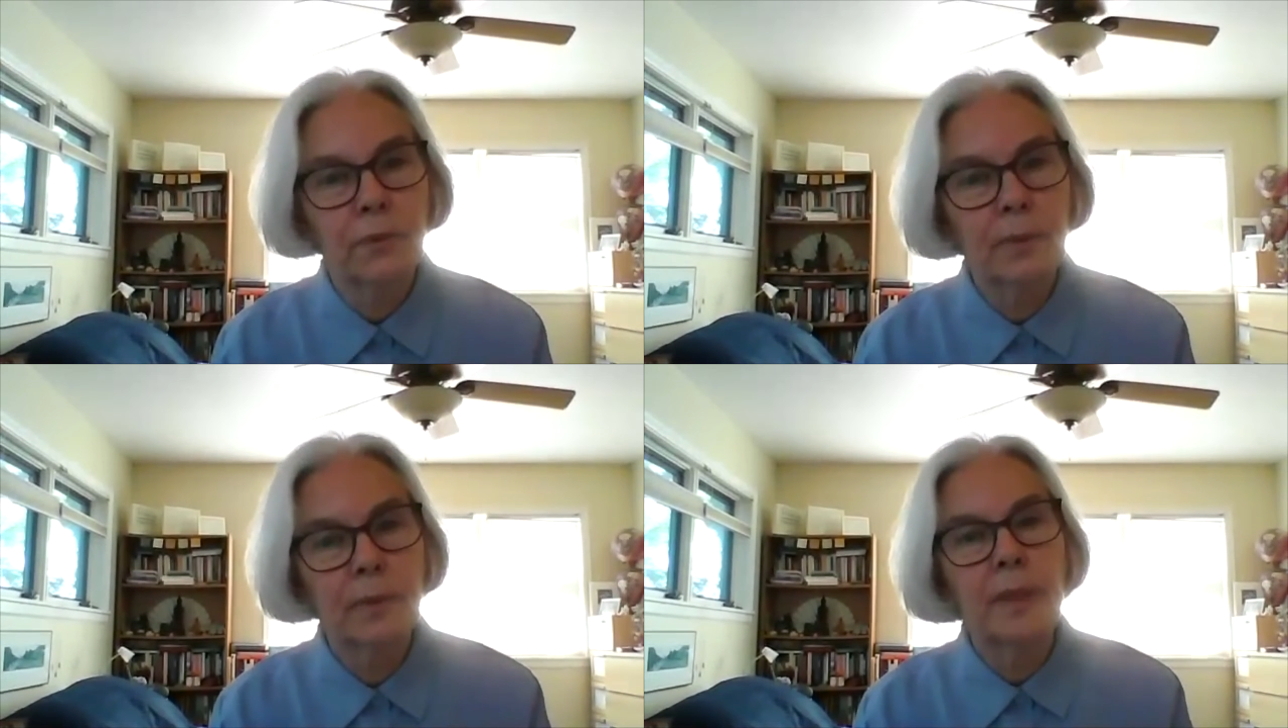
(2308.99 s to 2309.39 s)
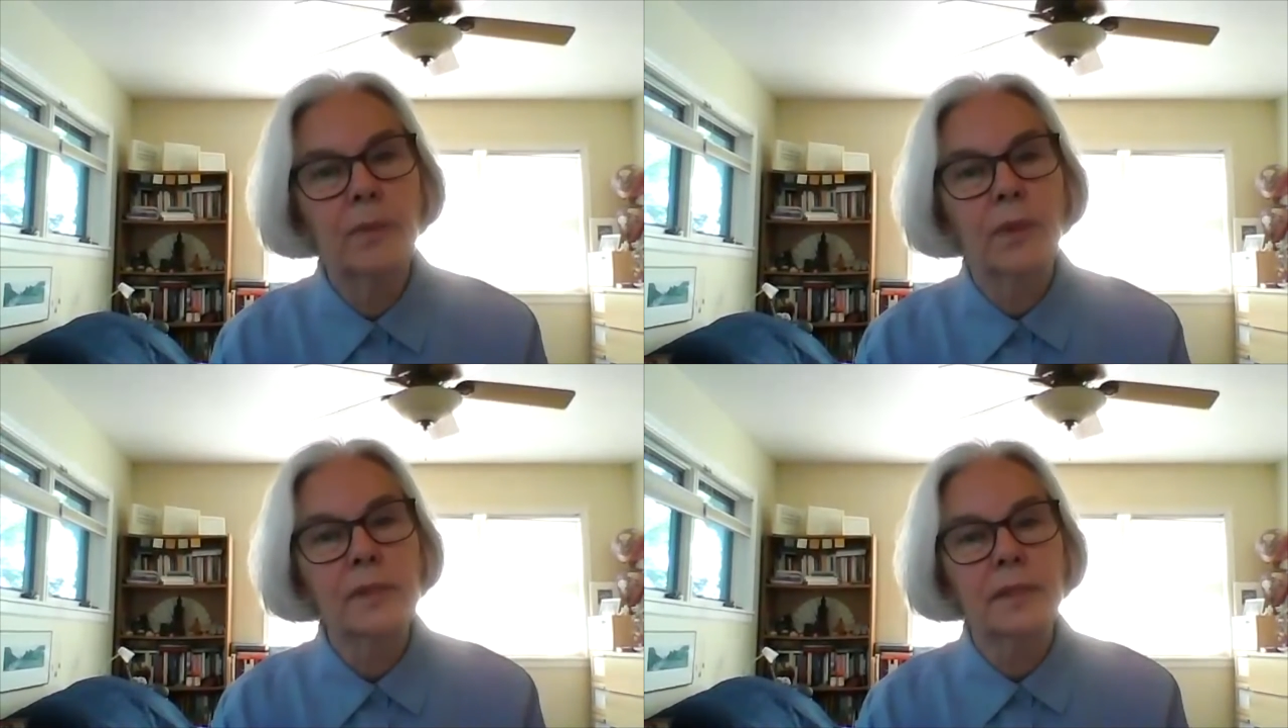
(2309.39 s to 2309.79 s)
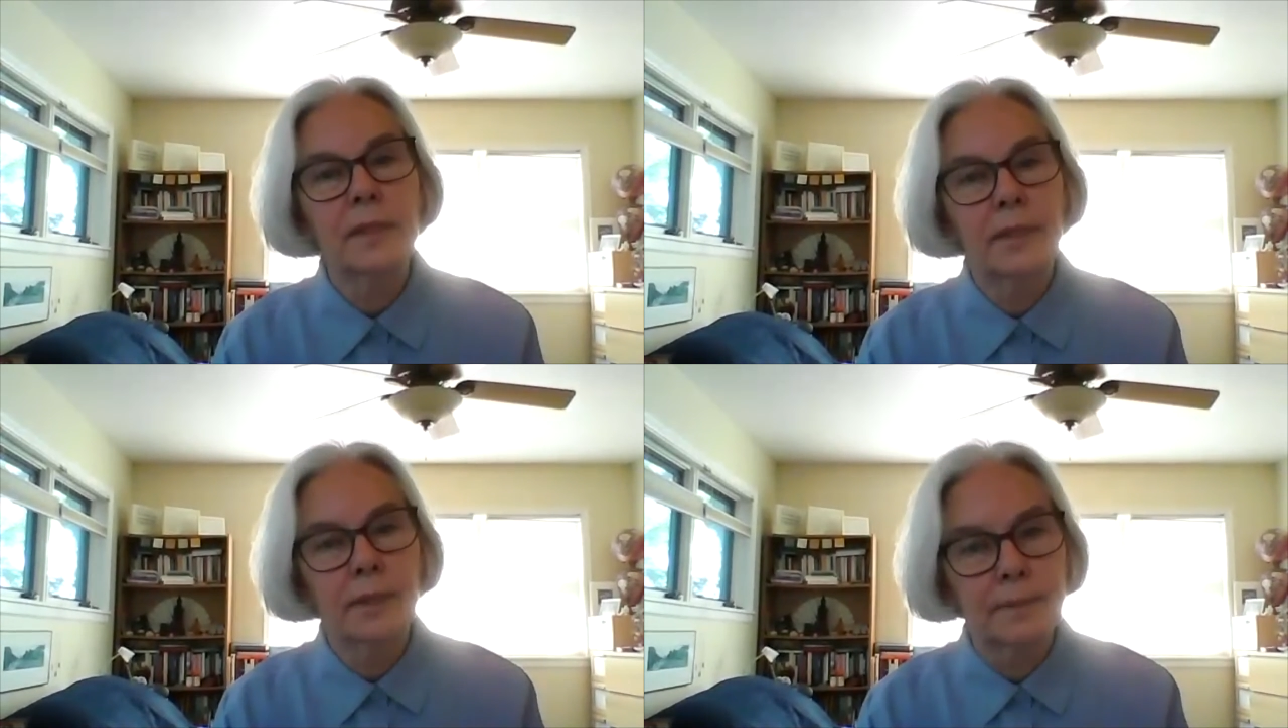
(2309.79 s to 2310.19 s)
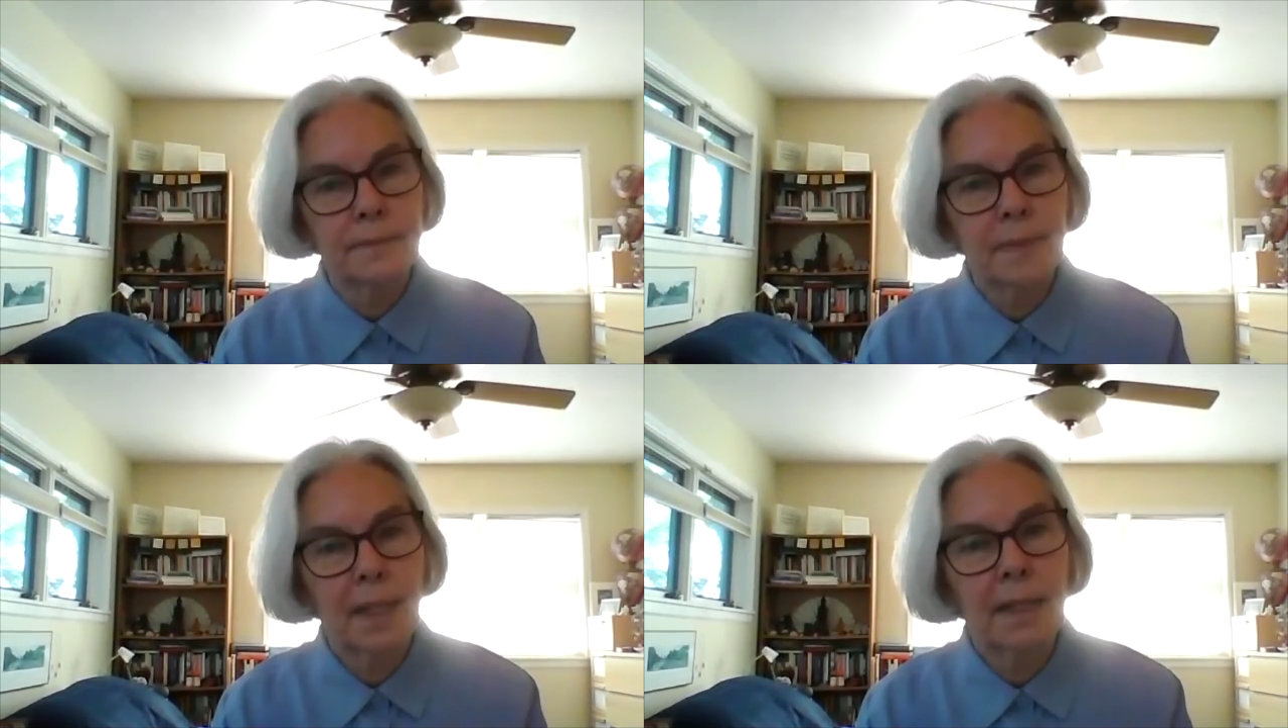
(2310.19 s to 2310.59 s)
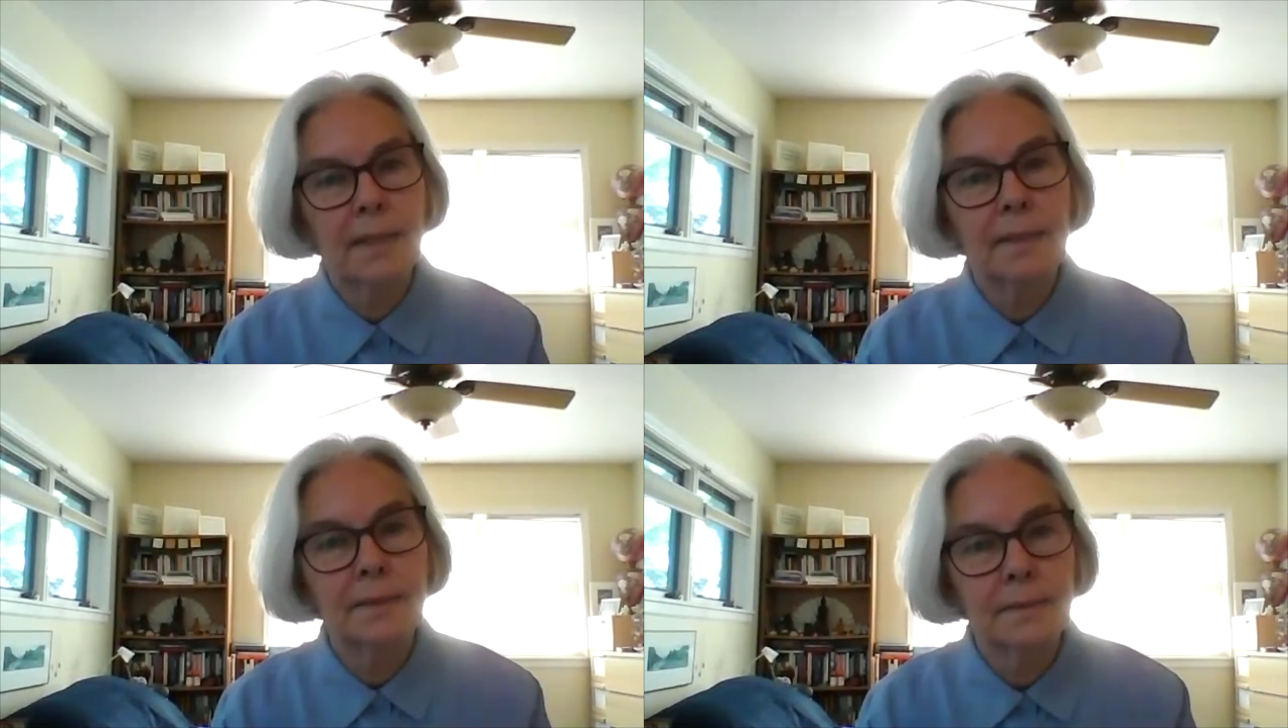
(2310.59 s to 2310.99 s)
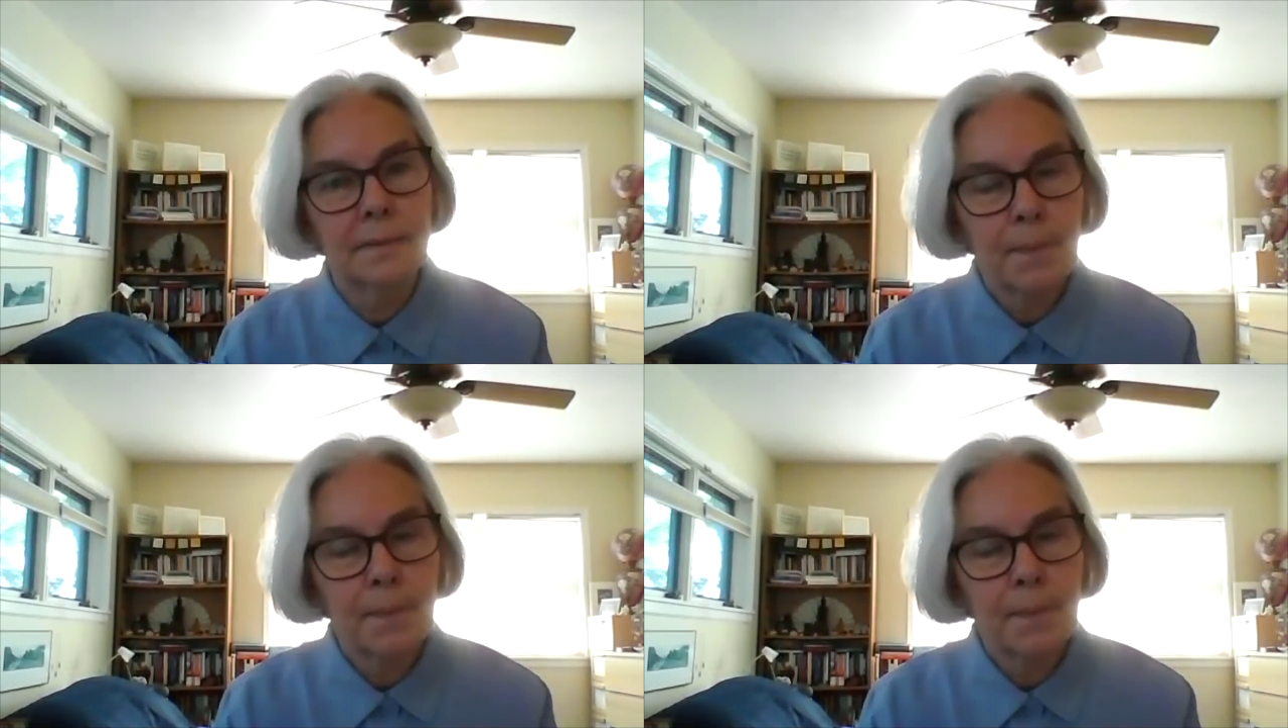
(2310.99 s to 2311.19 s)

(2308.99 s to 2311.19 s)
we would meet once a year at a